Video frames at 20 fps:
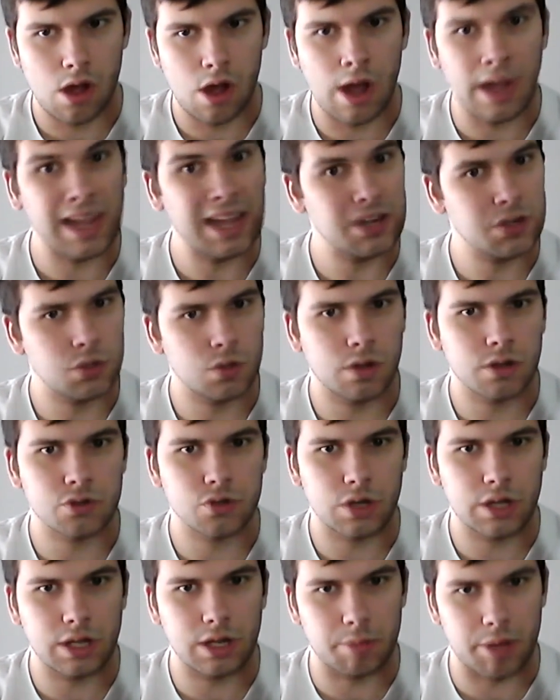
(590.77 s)
I get
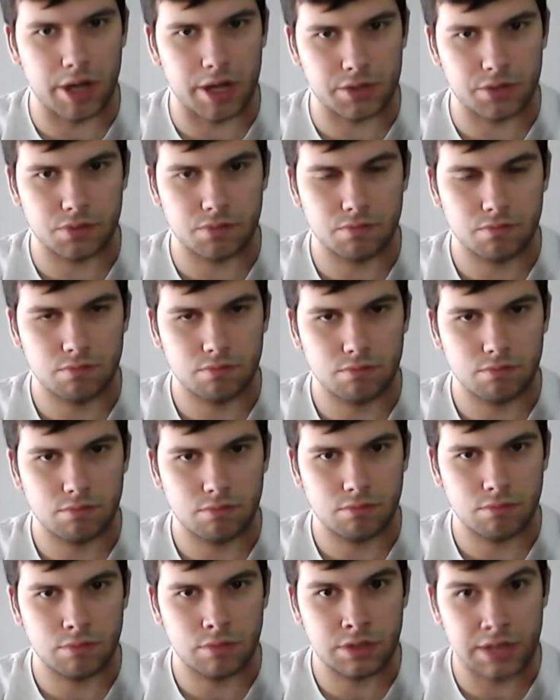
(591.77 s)
200 kilobytes.
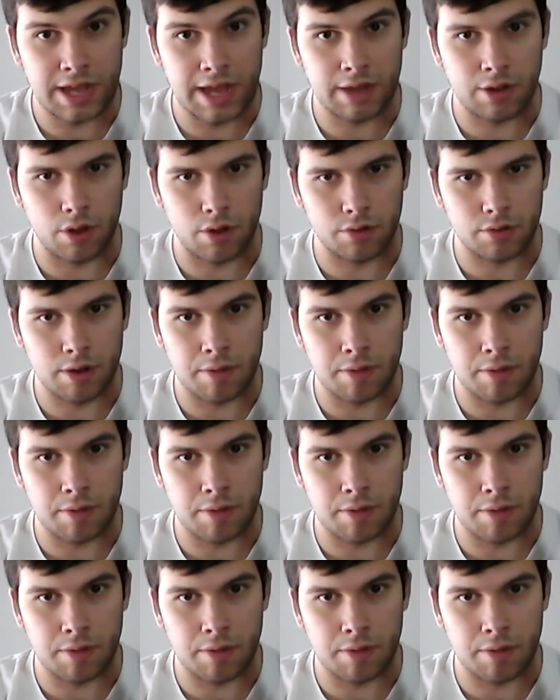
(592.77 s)
Download.